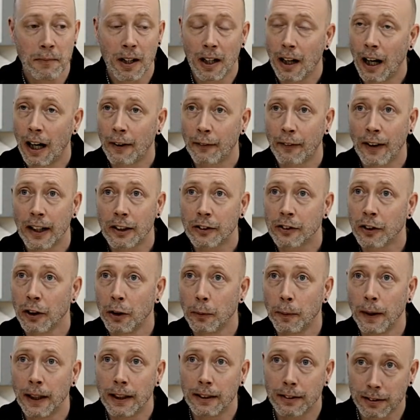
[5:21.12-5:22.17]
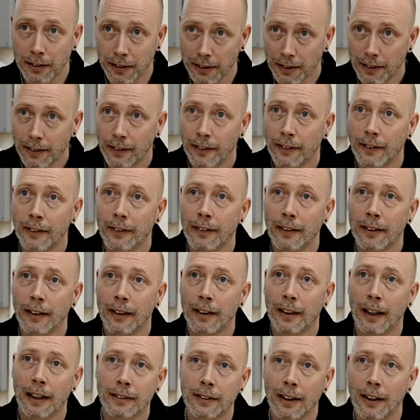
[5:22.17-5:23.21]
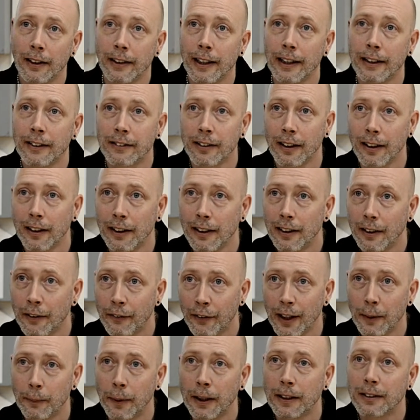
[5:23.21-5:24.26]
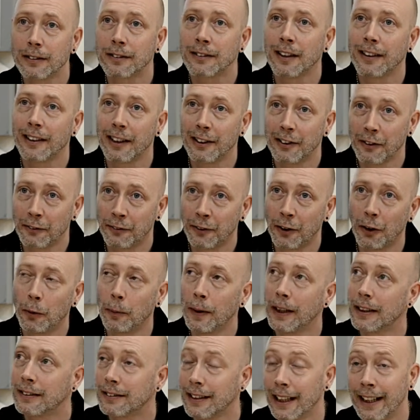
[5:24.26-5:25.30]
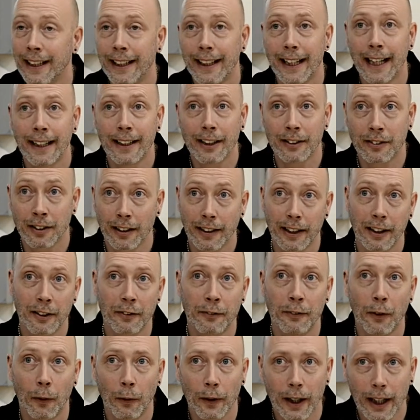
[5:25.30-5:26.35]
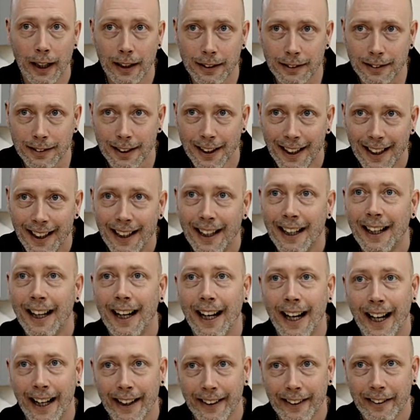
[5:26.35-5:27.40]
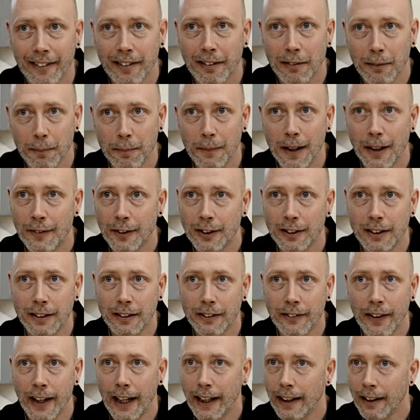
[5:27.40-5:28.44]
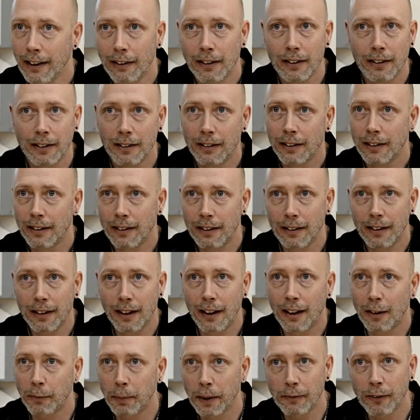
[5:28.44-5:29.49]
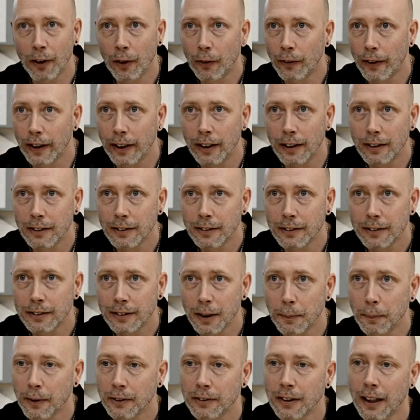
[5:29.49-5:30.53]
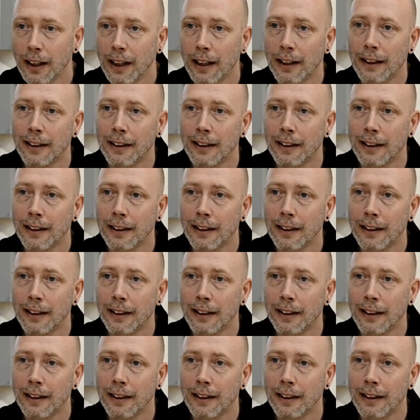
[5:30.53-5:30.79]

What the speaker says: After that 2 weeks, that turned into 3 weeks, turned into 4 weeks. In the end, it turned into 4 years. And ever since then, I've been flooring. Since that.